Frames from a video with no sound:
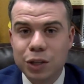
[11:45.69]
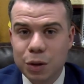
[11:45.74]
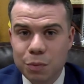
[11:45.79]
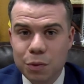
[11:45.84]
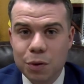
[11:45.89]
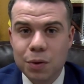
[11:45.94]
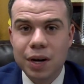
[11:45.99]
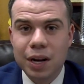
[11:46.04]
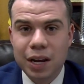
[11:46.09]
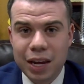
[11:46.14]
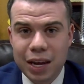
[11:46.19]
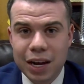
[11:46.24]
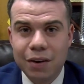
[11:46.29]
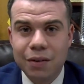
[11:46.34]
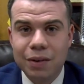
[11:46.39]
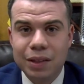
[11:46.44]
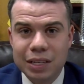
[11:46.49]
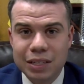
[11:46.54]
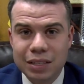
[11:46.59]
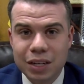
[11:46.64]
community
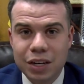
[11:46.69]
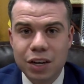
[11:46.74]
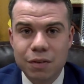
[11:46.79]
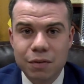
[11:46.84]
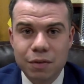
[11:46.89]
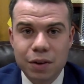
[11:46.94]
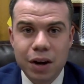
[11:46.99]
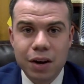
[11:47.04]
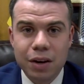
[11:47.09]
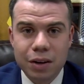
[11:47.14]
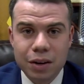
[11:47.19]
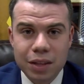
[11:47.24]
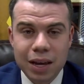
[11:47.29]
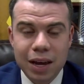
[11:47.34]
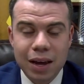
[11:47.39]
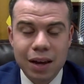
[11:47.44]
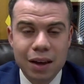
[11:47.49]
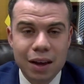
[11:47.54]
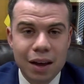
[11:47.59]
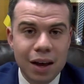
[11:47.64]
here in the city of Gardner
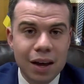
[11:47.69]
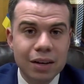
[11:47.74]
that